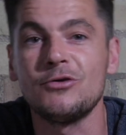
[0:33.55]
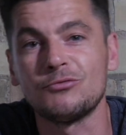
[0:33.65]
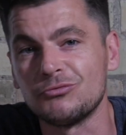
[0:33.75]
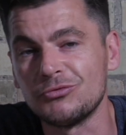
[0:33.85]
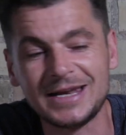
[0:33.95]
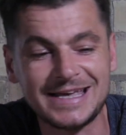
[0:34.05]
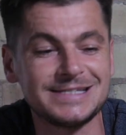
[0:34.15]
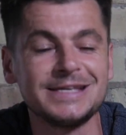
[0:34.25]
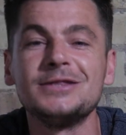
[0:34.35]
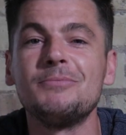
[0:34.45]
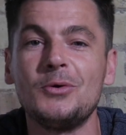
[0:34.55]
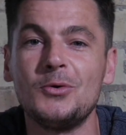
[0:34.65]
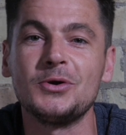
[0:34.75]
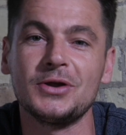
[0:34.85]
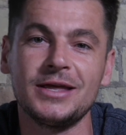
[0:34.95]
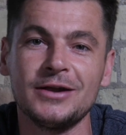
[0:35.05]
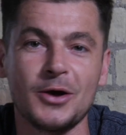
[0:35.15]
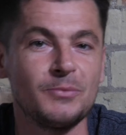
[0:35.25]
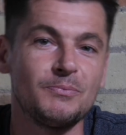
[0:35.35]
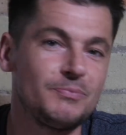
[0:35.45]
releasing the board,
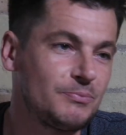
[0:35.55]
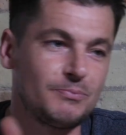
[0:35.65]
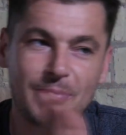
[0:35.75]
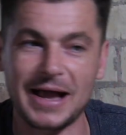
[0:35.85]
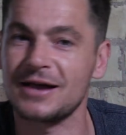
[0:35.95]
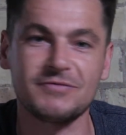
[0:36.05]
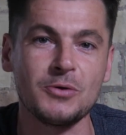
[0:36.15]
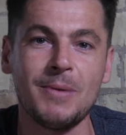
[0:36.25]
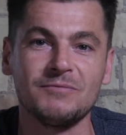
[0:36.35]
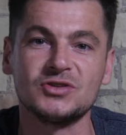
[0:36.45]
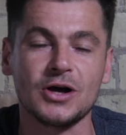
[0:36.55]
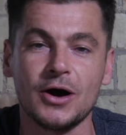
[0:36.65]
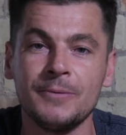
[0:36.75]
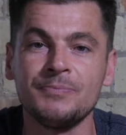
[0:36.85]
back a few months ago.